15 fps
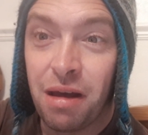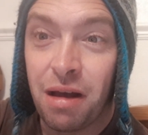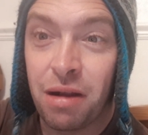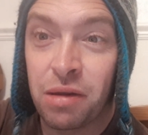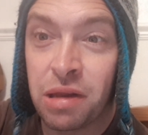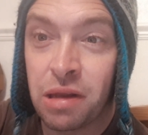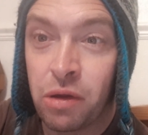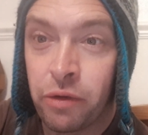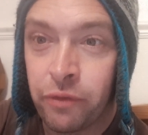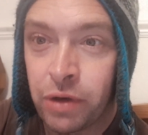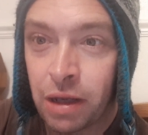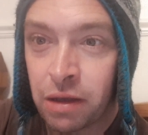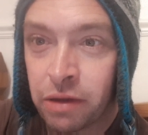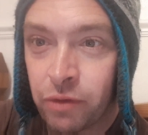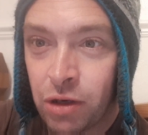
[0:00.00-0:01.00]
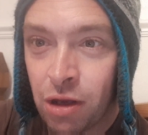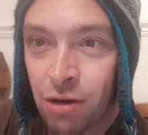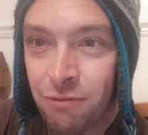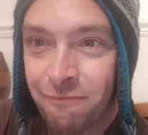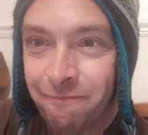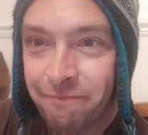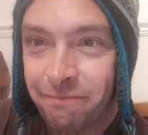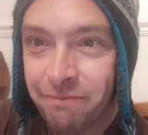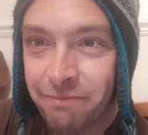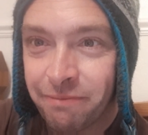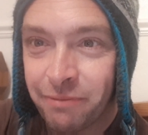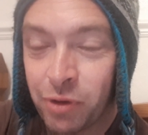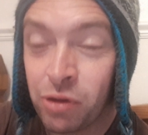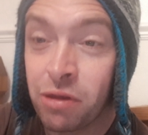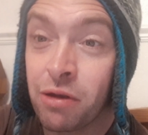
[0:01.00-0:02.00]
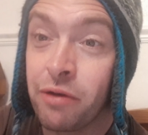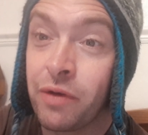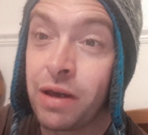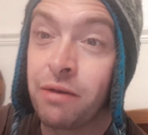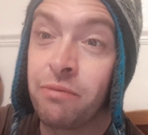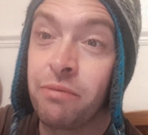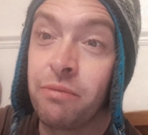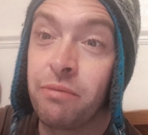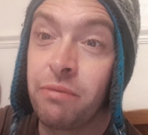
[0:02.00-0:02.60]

I'll see you in the next video. Until then,